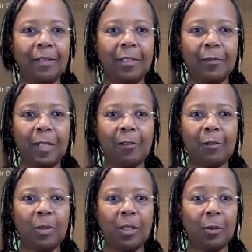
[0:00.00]
uh, for lack of
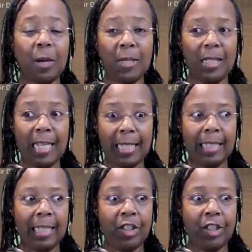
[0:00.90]
a better word. I mean, it
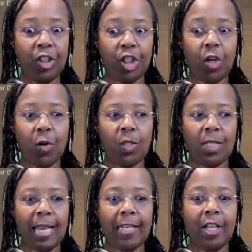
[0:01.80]
it just shows
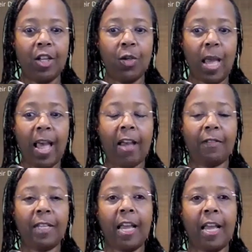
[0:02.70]
that you have
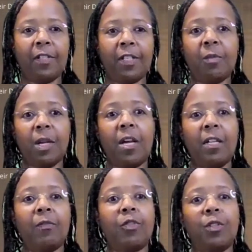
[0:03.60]
to have some kind
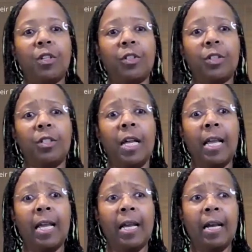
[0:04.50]
of structure
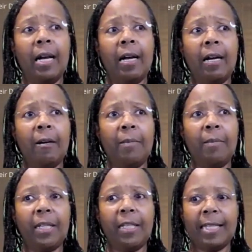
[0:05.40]
uh,
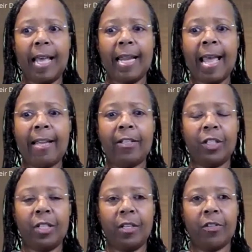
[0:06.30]
because that adds
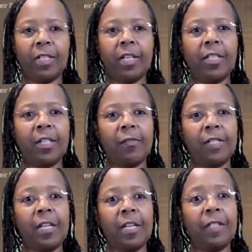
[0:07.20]
to their sense of
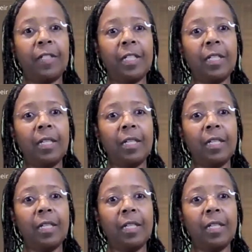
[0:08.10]
safety.